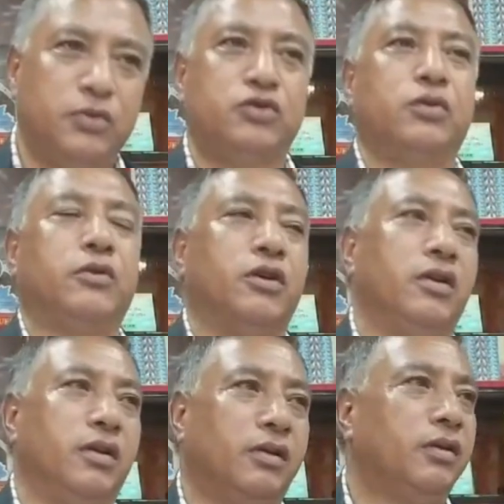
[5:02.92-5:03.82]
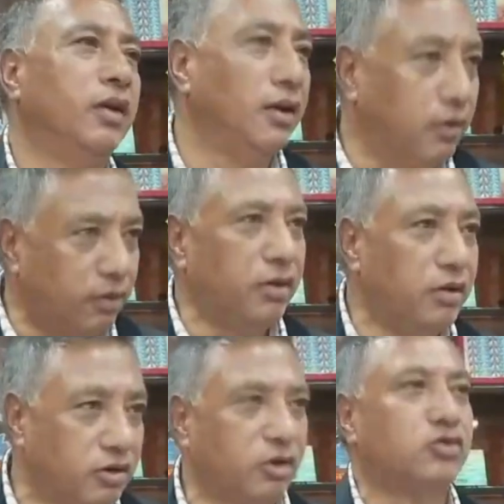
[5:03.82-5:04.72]
we should contest. That we
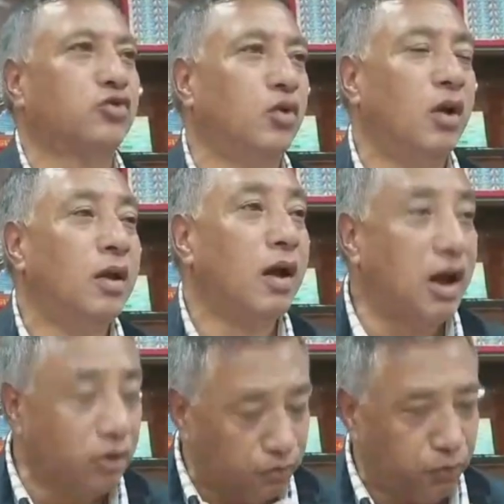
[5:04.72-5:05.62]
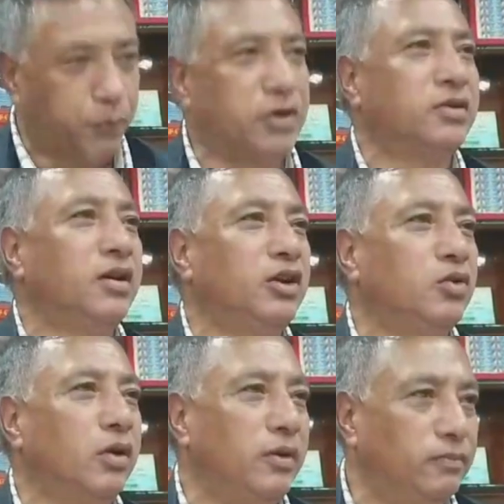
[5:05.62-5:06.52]
discussed, so I personally
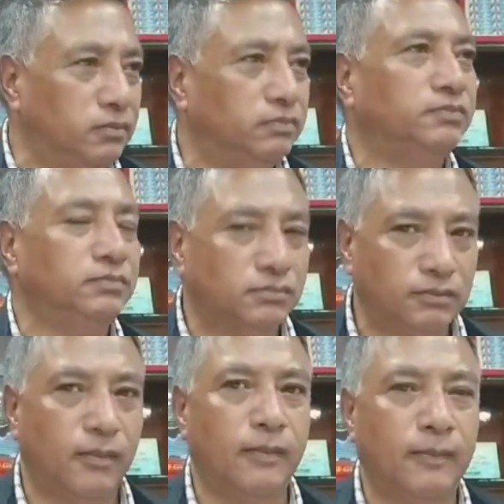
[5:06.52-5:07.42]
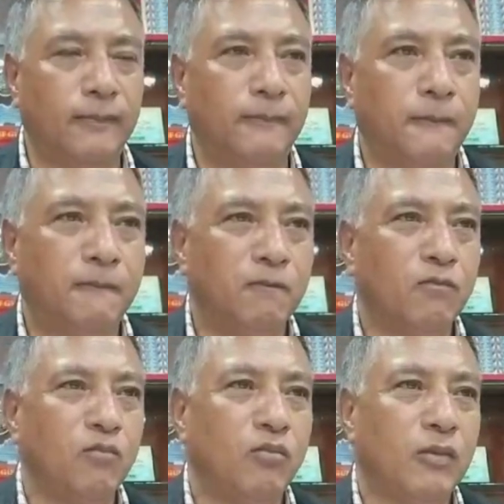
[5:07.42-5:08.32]
told him. Who is your candidate?
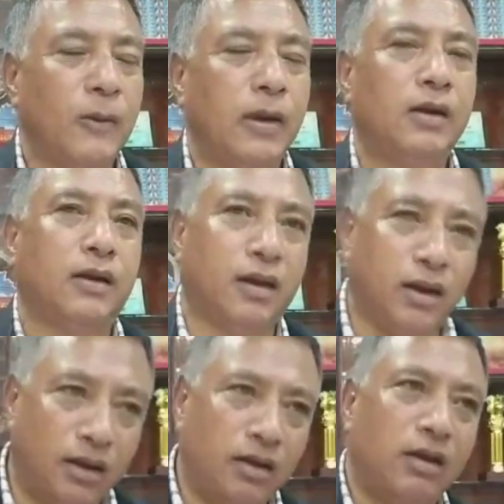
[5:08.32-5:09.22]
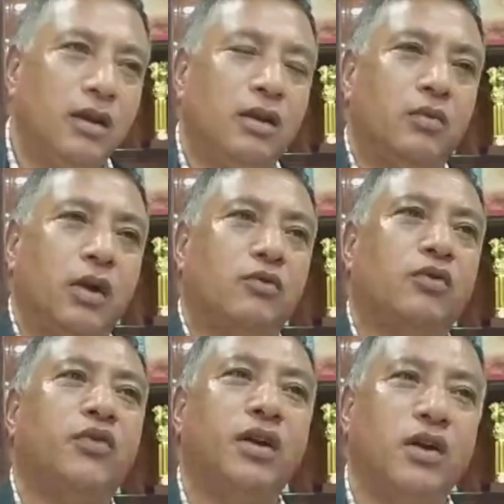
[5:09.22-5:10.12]
Candidate is, we have to
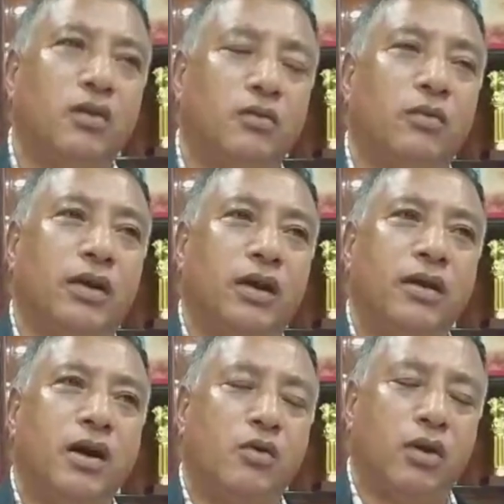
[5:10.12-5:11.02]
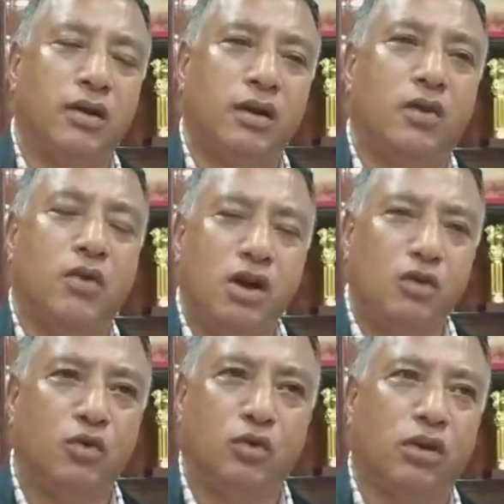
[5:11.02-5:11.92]
find out whether now candidate 1,
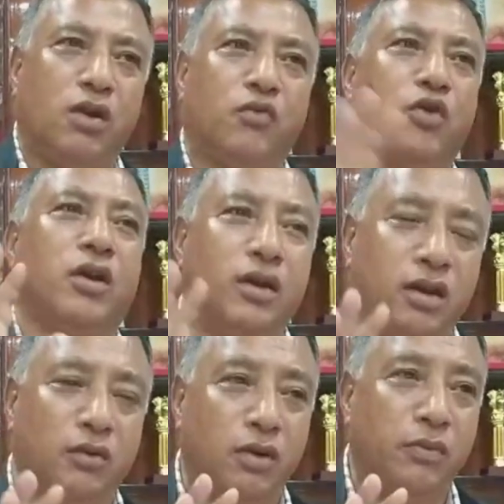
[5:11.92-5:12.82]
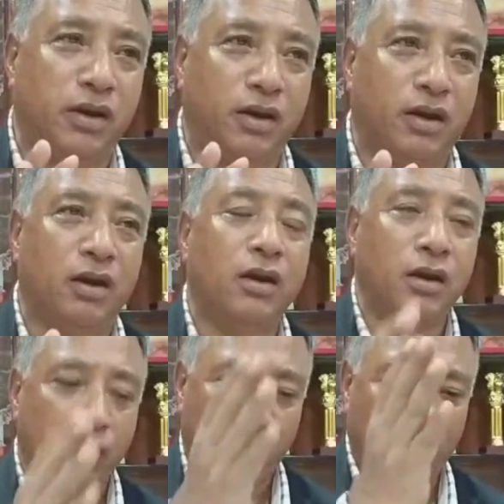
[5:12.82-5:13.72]
2, 3, 4 candidate will be there.
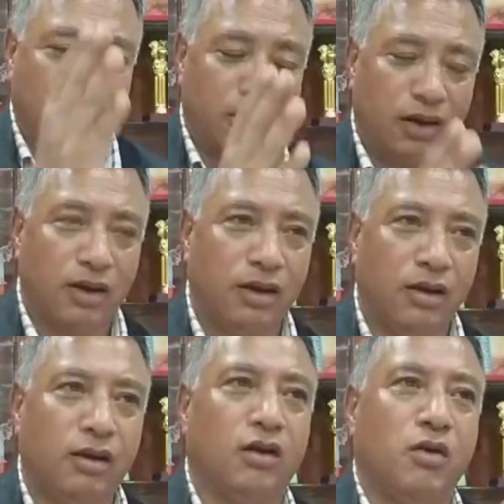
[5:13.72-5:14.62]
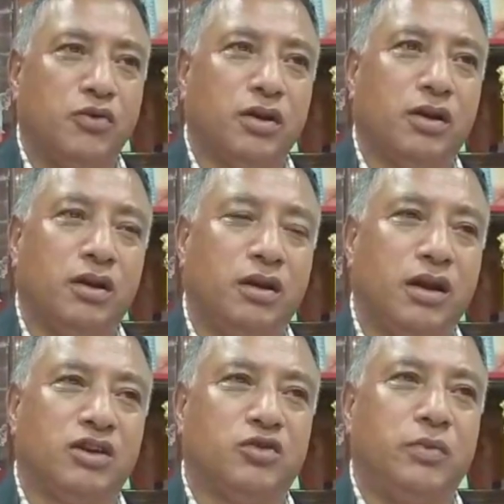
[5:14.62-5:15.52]
But at the end, the official candidate
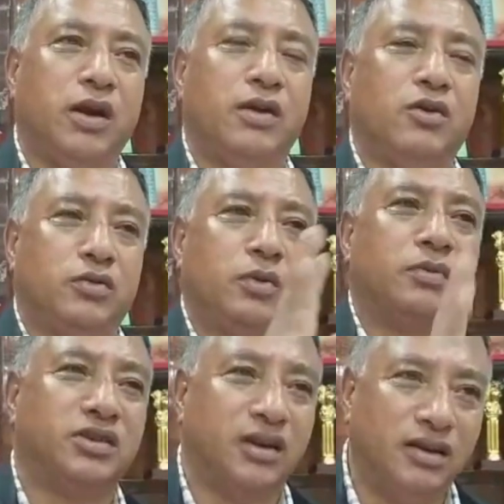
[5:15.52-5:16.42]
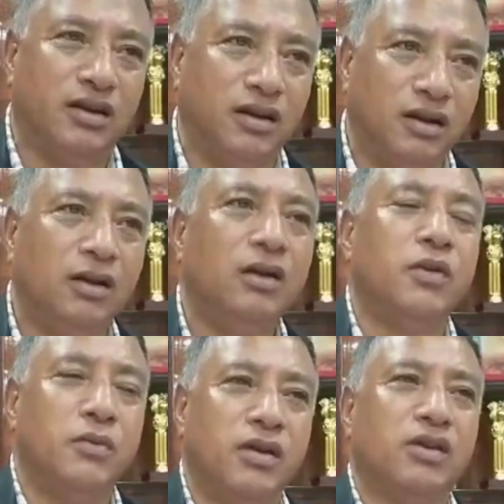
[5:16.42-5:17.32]
has to be announced from the center,
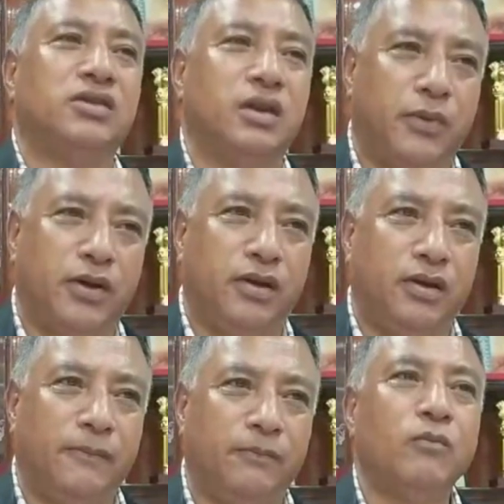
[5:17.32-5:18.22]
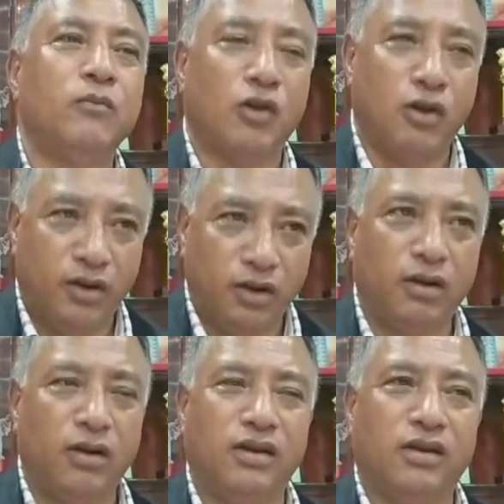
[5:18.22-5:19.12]
from the national party. Until
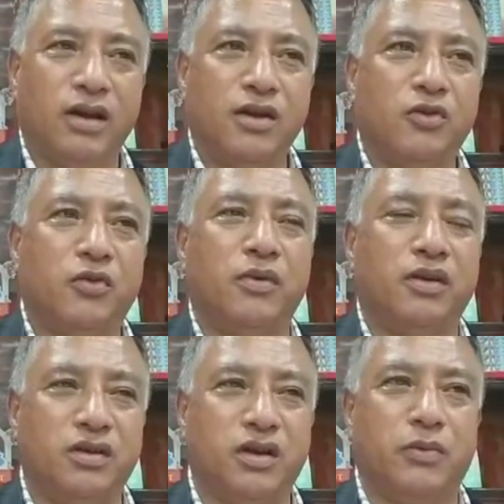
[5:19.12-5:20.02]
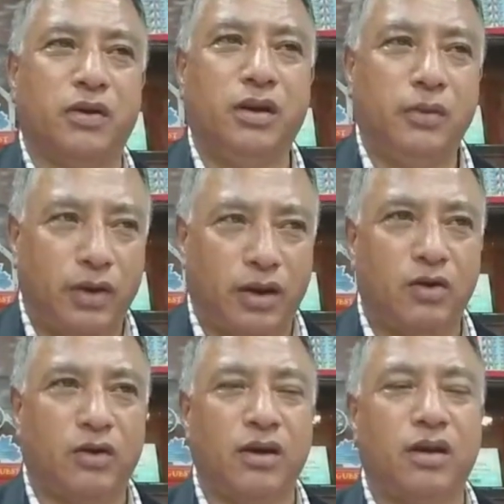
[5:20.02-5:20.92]
unless announced from National Party, we
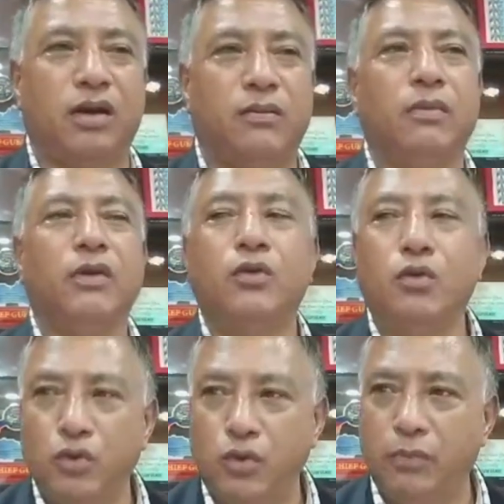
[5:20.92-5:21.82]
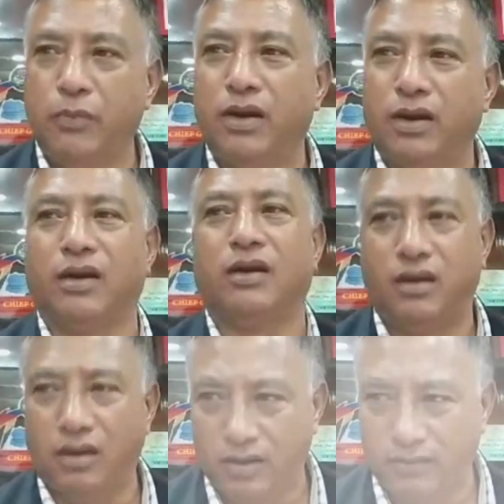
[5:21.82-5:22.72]
cannot name who will be the candidate.